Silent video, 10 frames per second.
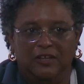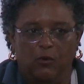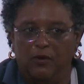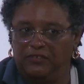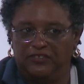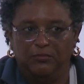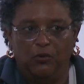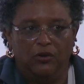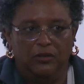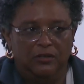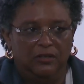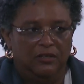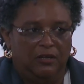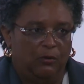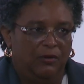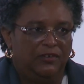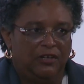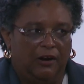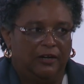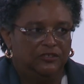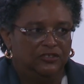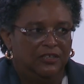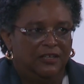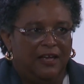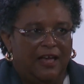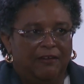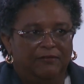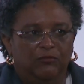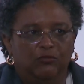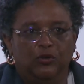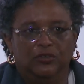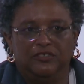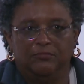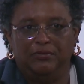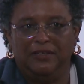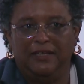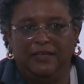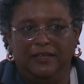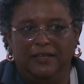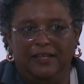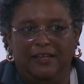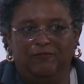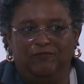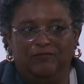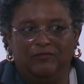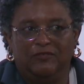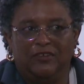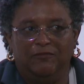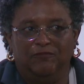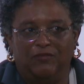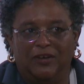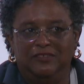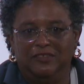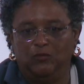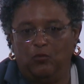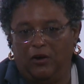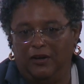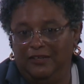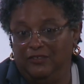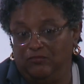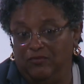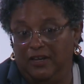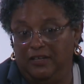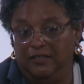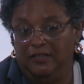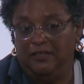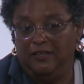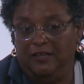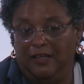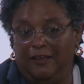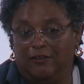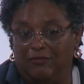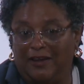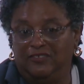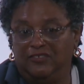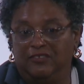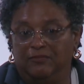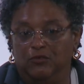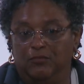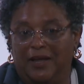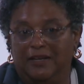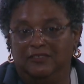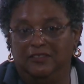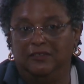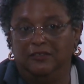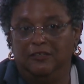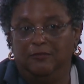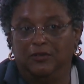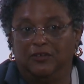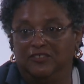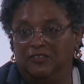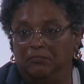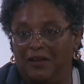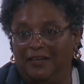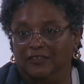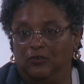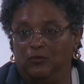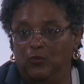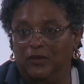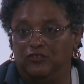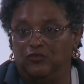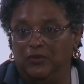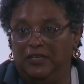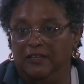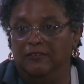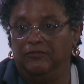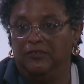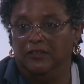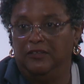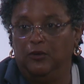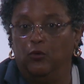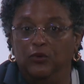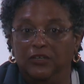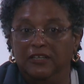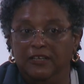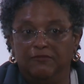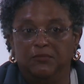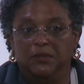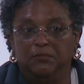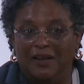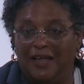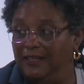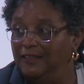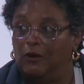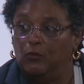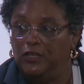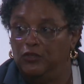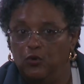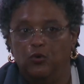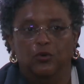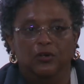however small, however large, have a role to play in confronting what is really a crisis of humanity, because the planet on which we live, the only livable planet that we know,